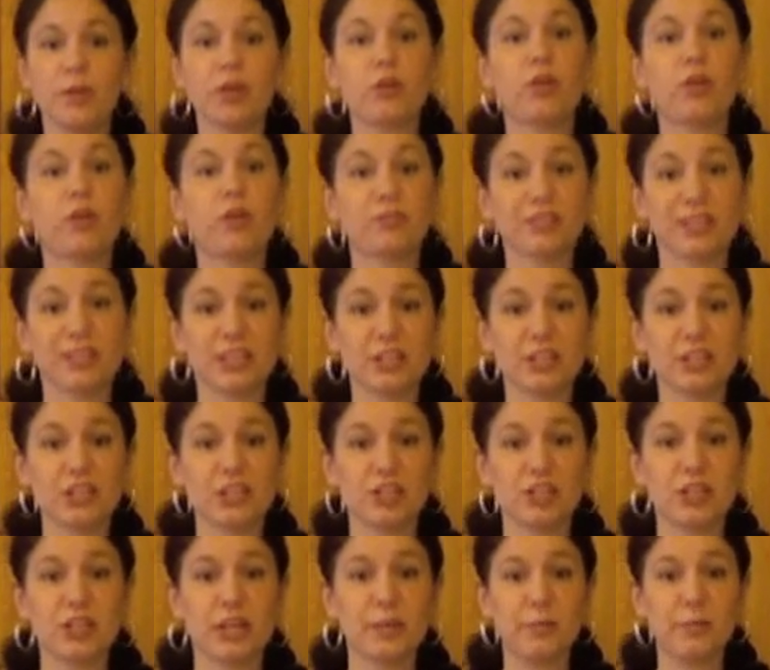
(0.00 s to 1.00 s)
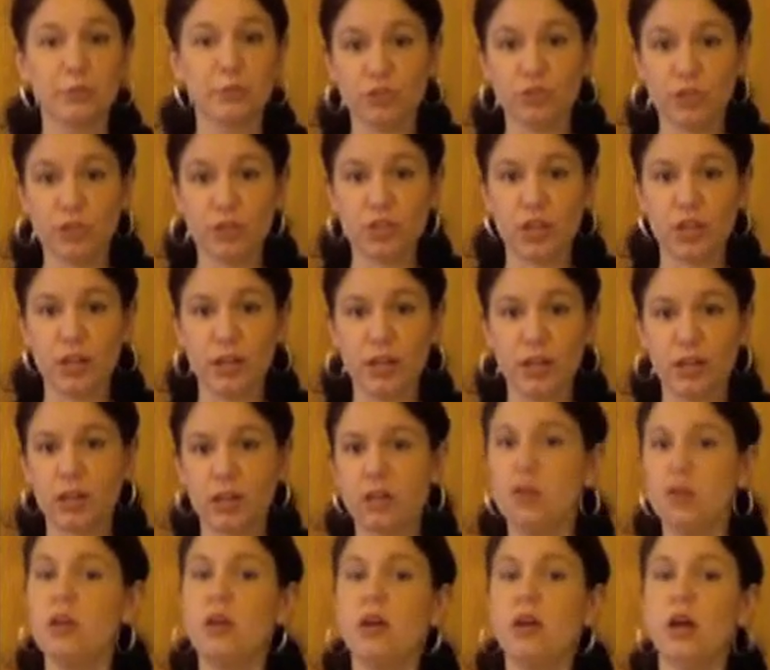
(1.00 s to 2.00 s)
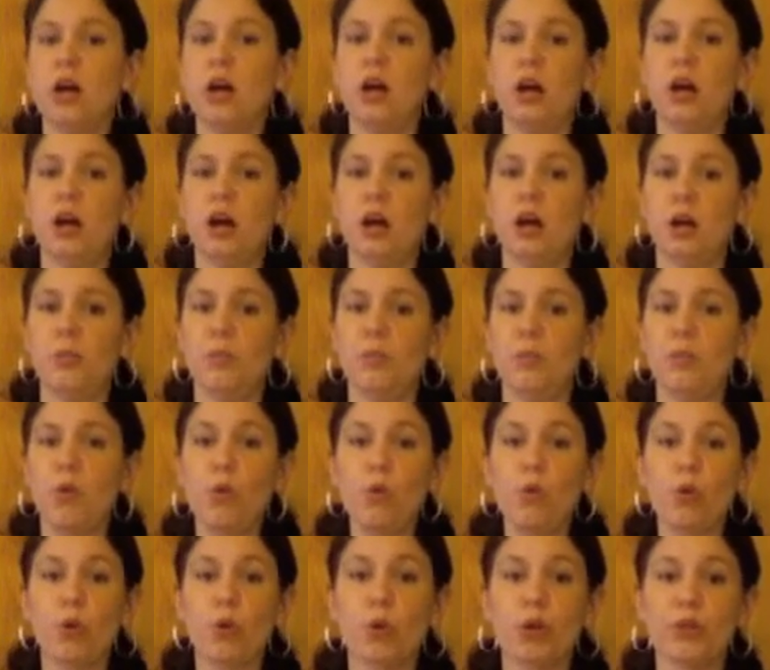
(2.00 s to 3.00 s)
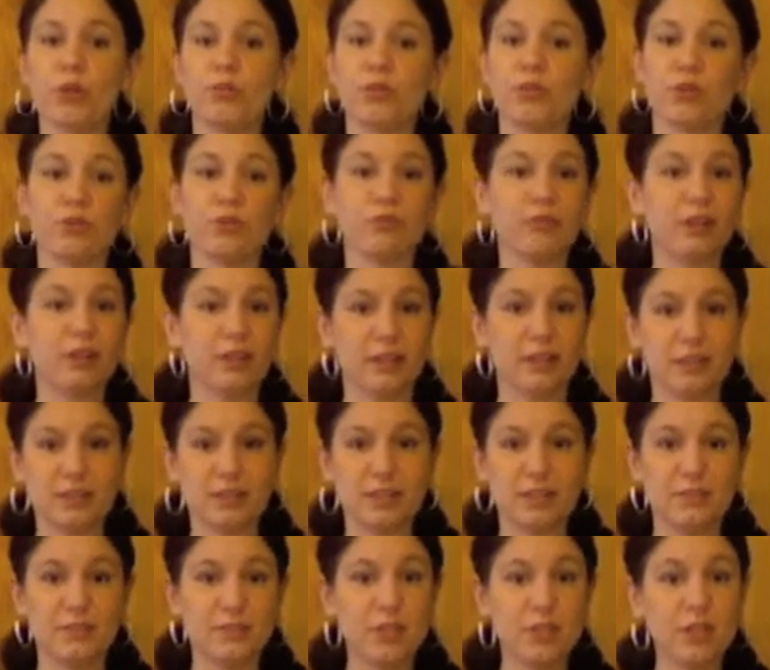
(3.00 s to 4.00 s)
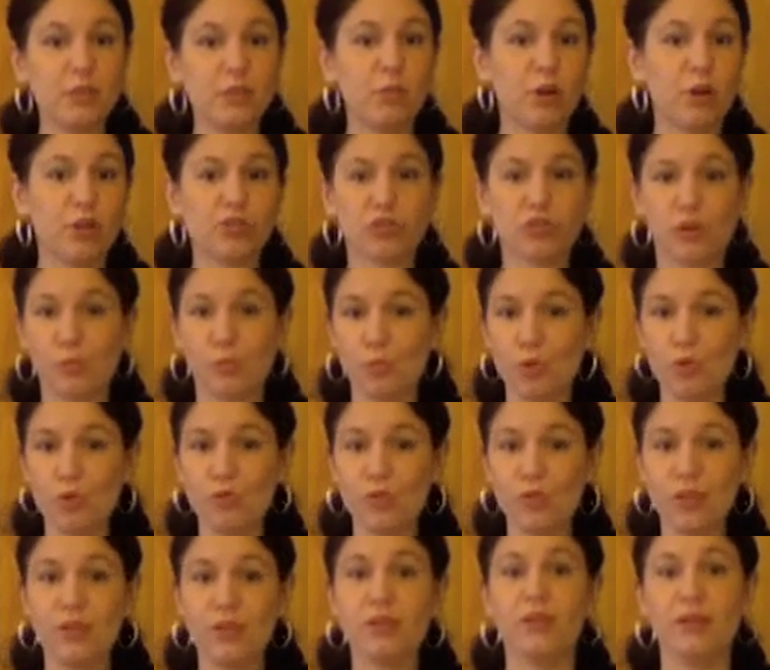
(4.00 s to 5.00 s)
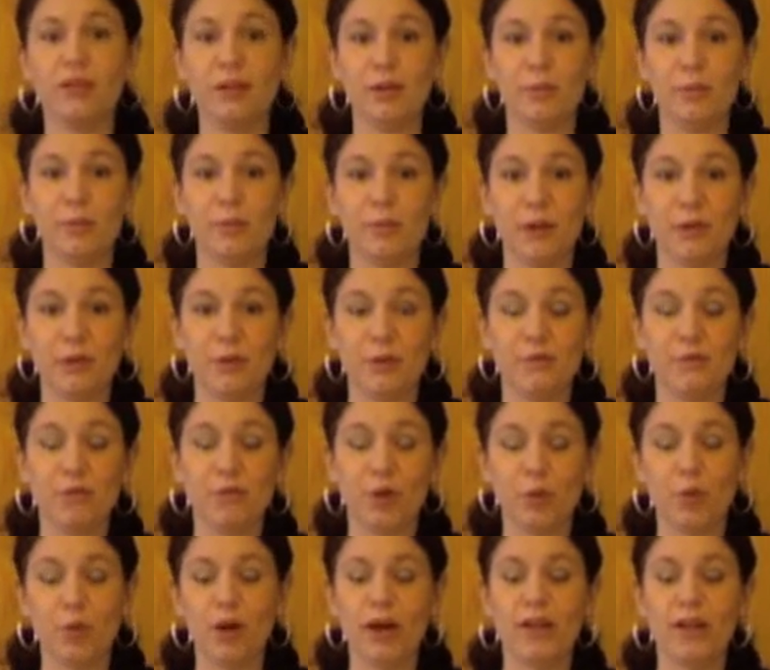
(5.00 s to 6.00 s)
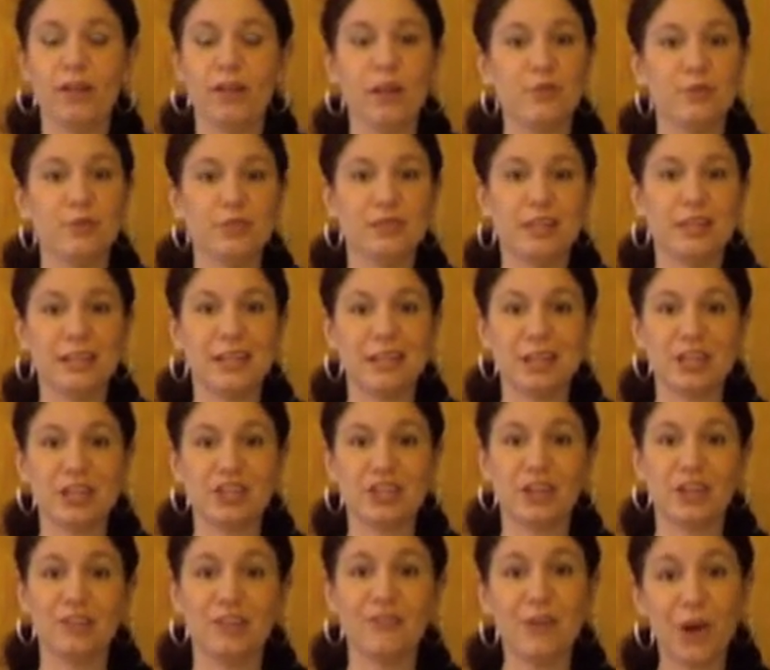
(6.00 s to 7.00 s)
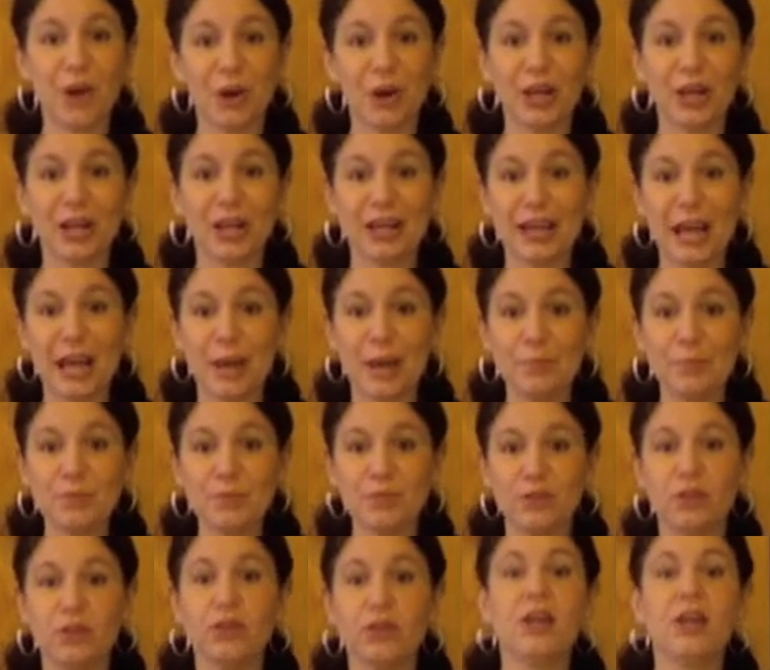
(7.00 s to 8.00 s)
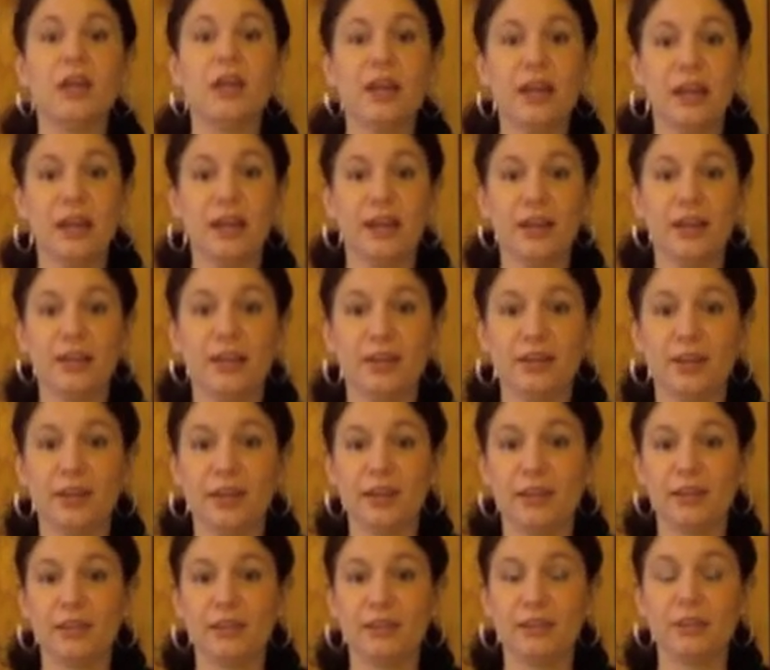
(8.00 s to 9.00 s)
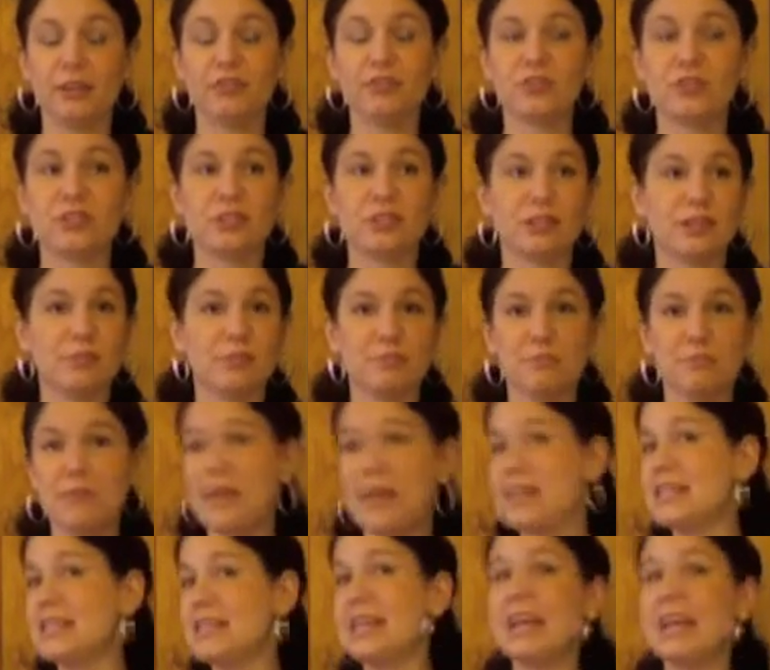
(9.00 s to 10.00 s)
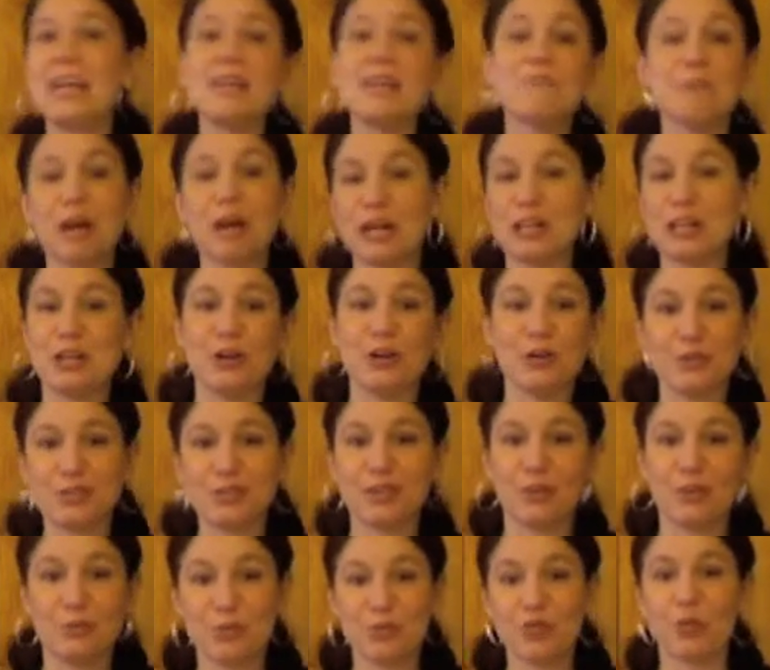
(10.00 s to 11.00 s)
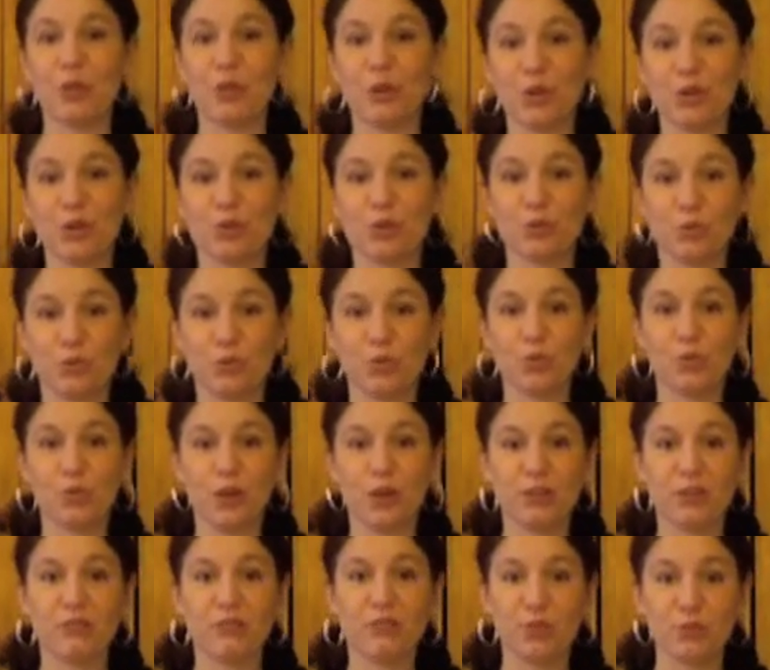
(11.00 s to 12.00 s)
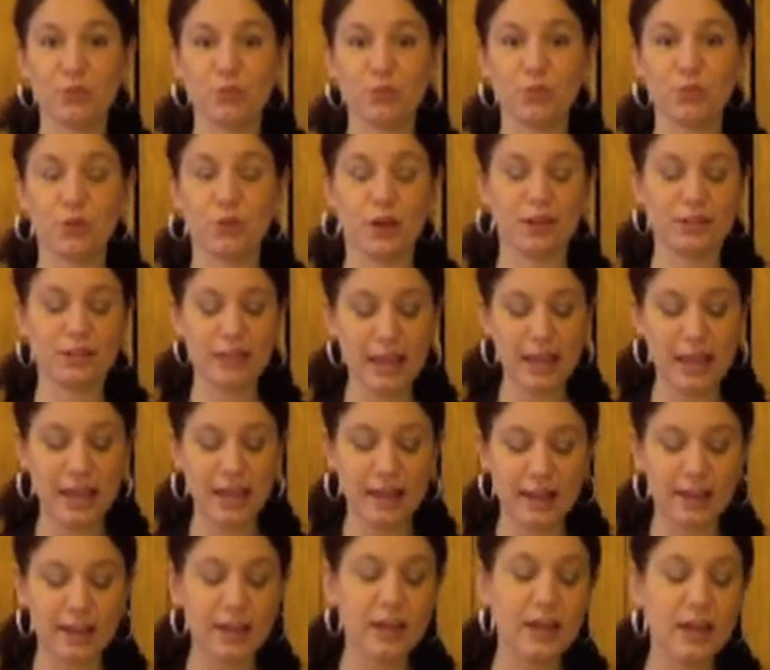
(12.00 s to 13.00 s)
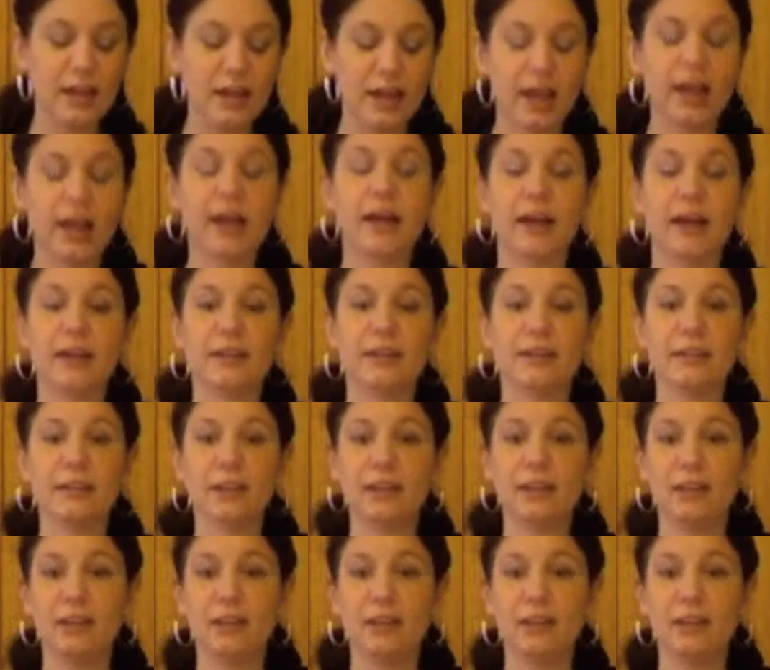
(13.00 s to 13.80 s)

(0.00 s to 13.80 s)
across the kitchen table chit-chatting, or if you're in front of the TV watching a movie. For a while I was taking shatavari in capsule, and just to maintain my dose, I was going through quite a few a day, and